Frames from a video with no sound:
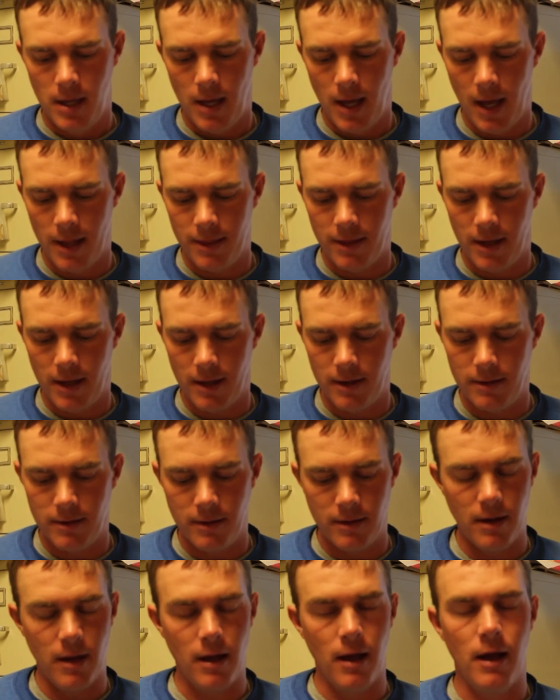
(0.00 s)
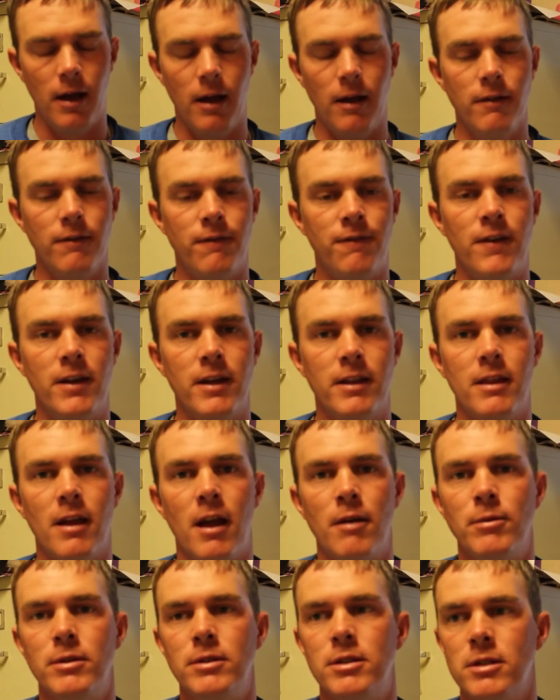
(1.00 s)
And then fifth,
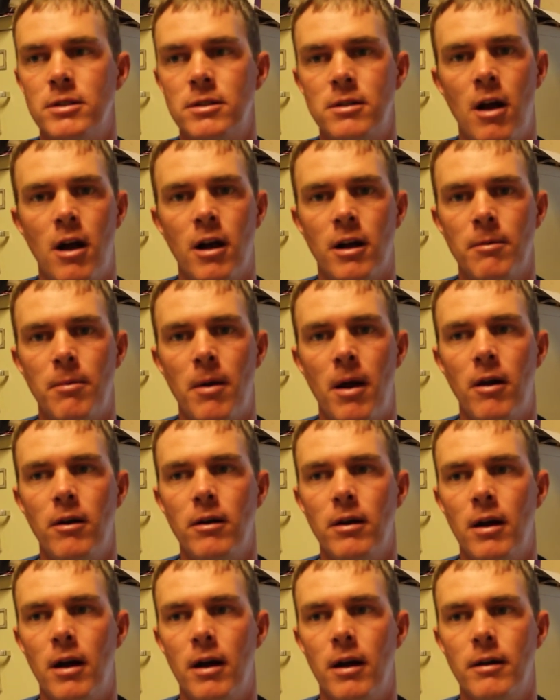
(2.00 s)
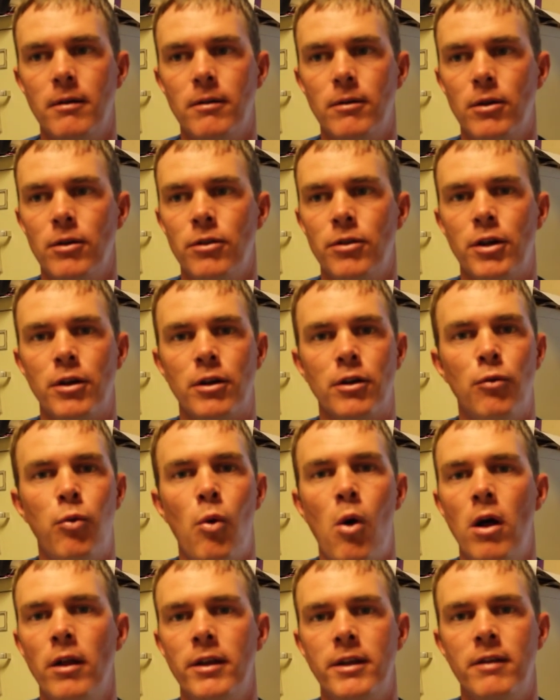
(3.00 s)
I would just talk about the
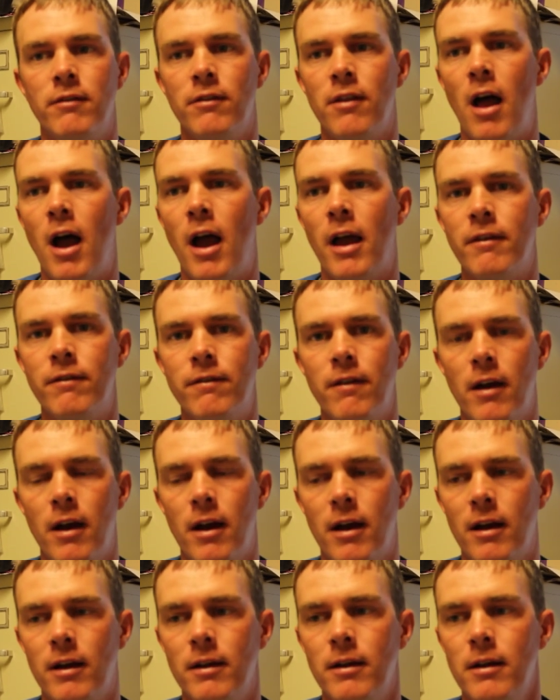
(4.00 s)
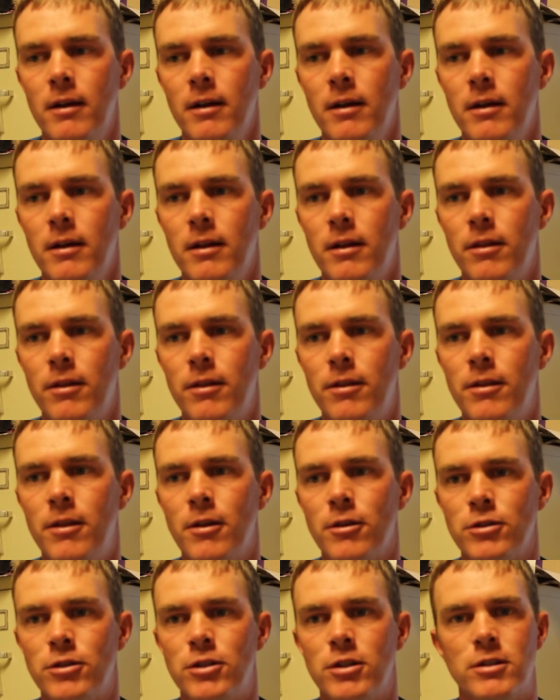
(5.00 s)
quality of life.
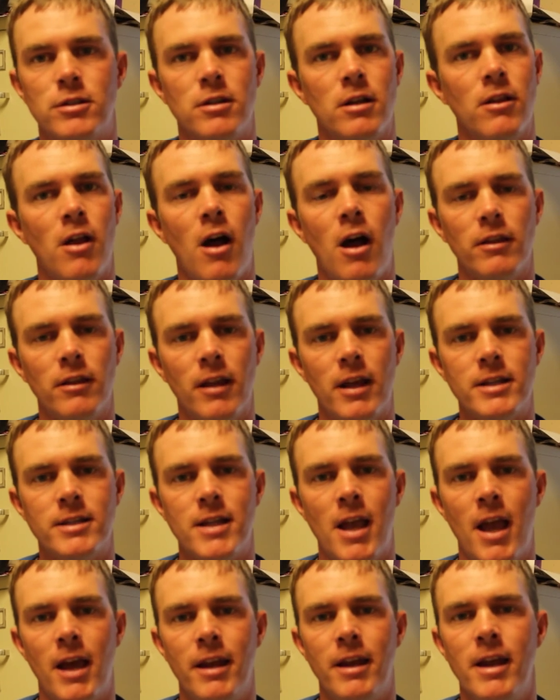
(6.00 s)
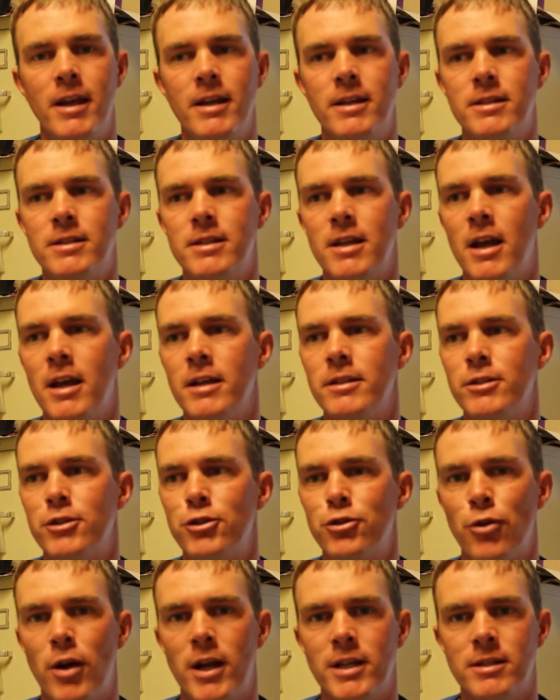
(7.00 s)
There's just a lot less headaches and
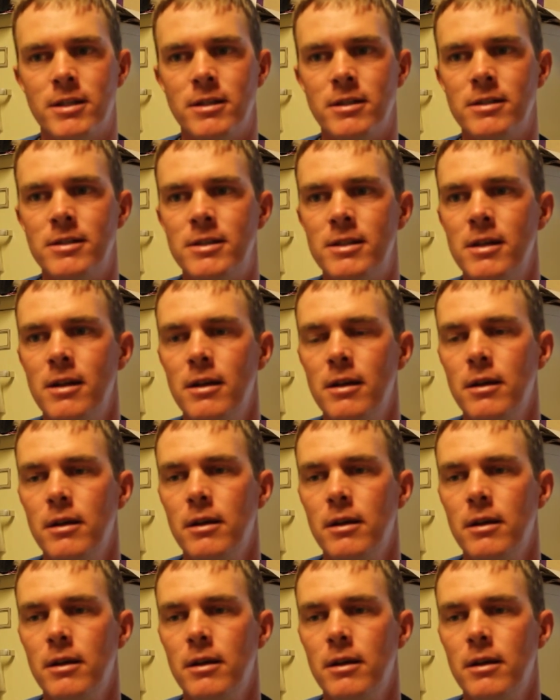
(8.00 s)
stresses